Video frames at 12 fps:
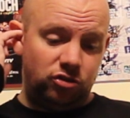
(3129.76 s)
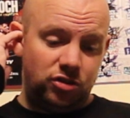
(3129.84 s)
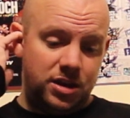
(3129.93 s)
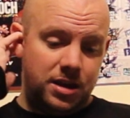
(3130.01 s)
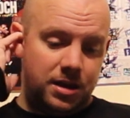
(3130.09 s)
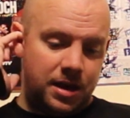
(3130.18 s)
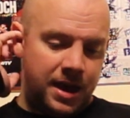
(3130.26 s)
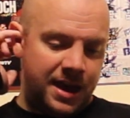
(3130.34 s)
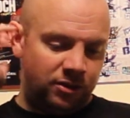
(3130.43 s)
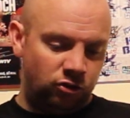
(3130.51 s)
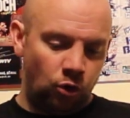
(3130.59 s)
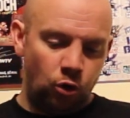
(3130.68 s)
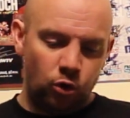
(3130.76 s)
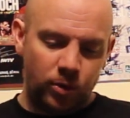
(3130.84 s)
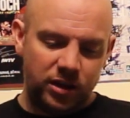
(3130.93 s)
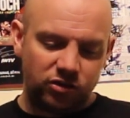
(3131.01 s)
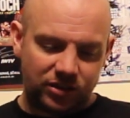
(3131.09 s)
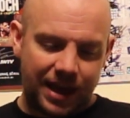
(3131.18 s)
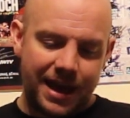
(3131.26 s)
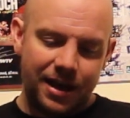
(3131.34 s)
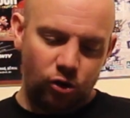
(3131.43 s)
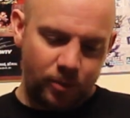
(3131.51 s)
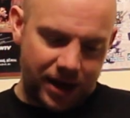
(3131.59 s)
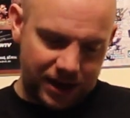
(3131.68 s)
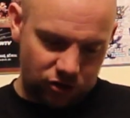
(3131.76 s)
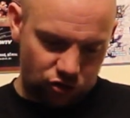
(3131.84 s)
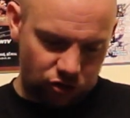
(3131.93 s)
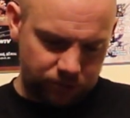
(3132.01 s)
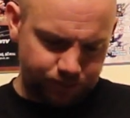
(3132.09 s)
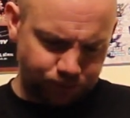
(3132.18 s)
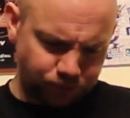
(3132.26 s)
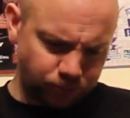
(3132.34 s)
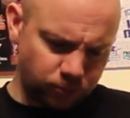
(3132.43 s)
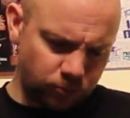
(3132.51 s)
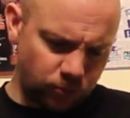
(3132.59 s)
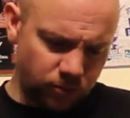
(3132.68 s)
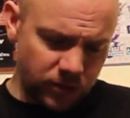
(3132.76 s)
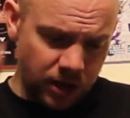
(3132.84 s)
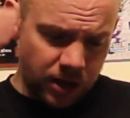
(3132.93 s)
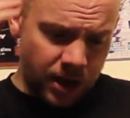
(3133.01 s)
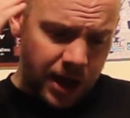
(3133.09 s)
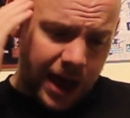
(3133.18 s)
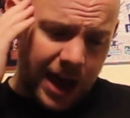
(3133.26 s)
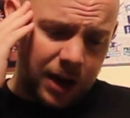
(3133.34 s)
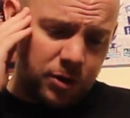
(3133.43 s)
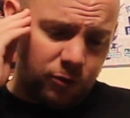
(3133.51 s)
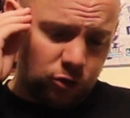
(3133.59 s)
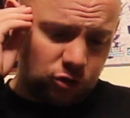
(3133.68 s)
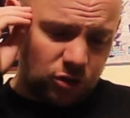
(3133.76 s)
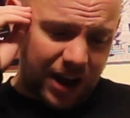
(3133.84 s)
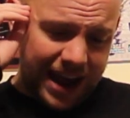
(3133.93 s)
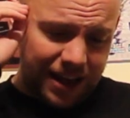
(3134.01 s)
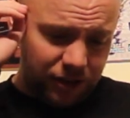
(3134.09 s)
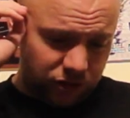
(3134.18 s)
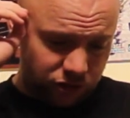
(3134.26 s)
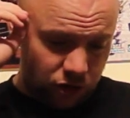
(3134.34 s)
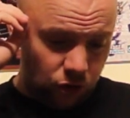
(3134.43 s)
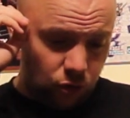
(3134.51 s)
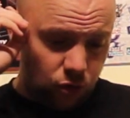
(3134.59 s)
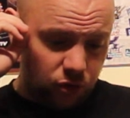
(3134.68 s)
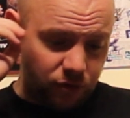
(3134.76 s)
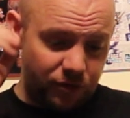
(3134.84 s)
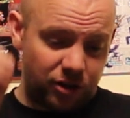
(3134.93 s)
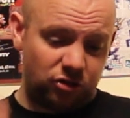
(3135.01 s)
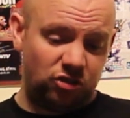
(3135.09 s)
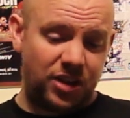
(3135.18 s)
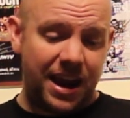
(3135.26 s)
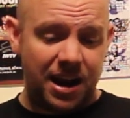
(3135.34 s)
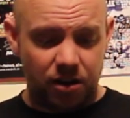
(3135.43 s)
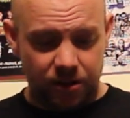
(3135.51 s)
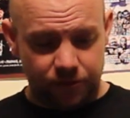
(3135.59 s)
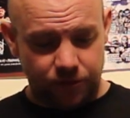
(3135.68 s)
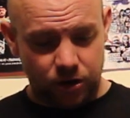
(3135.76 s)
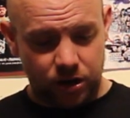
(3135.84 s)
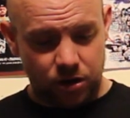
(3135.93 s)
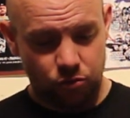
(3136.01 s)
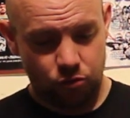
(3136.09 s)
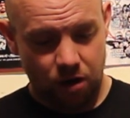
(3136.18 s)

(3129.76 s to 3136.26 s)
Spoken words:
I'd see. Doorways to Hell match. And we've also got Alex Colon versus Eric fucking